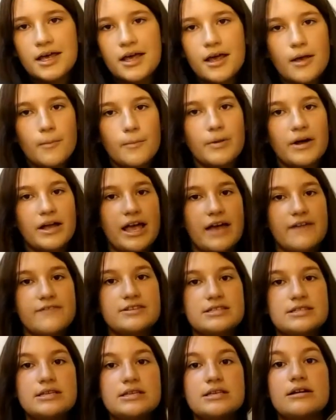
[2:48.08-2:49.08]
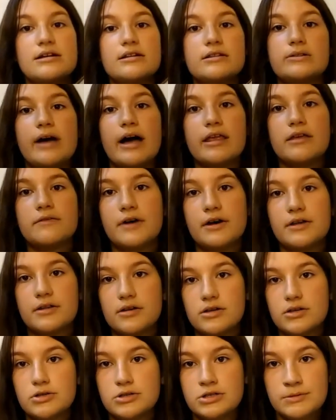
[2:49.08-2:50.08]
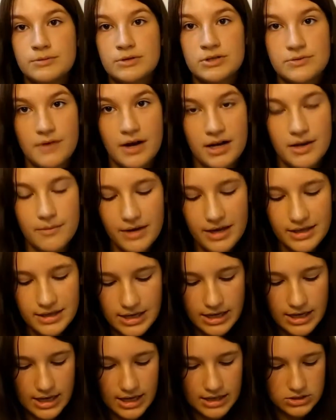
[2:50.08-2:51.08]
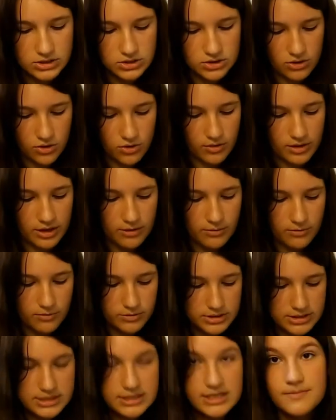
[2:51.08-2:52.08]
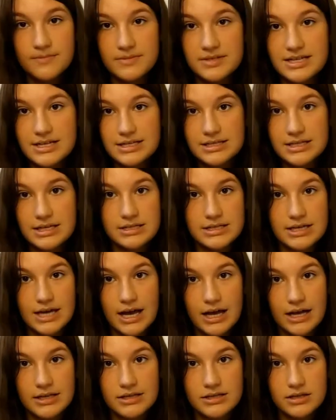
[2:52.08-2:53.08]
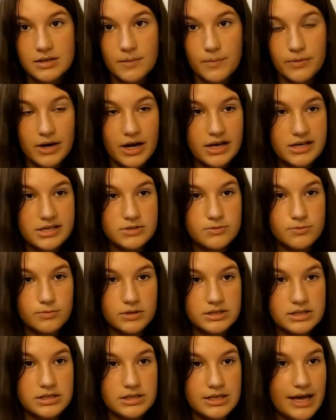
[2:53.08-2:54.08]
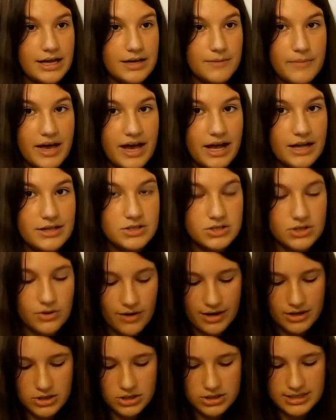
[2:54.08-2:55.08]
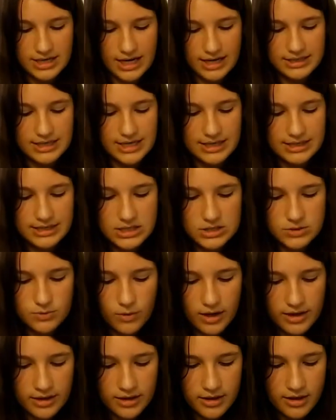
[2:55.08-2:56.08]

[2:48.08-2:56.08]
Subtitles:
but I've seen a lot of other YouTubers recommend it, and so it seemed decent and the price wasn't that bad, so I decided to get this one.